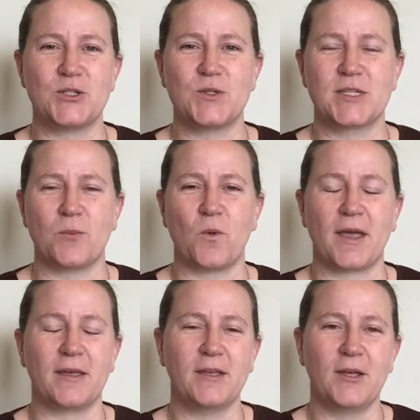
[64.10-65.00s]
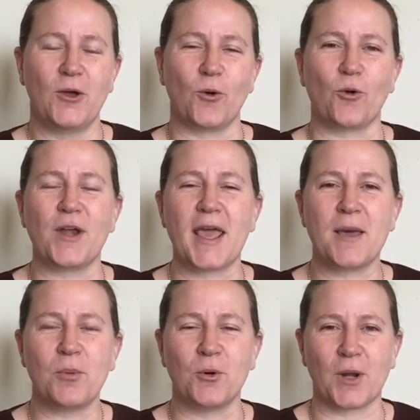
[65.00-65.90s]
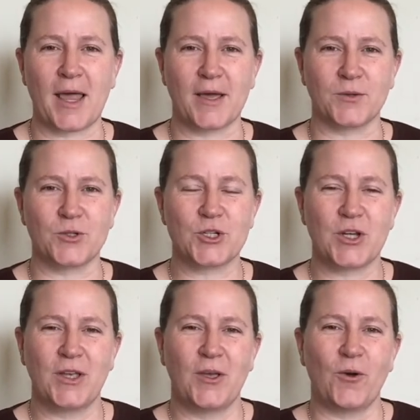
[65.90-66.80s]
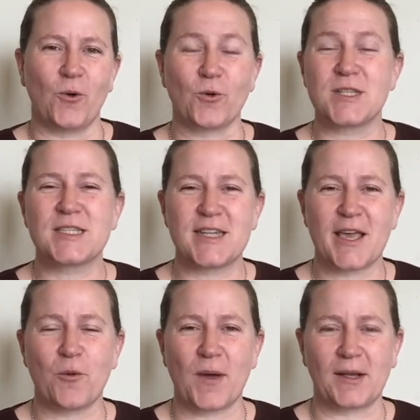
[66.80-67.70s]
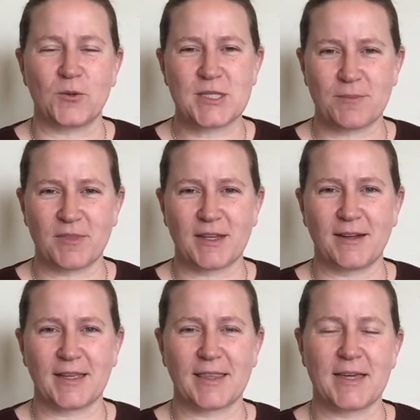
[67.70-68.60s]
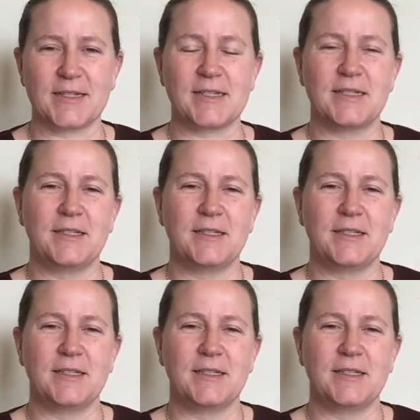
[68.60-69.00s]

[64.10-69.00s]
to somewhere, or an airport lounge or a stairwell or something like that.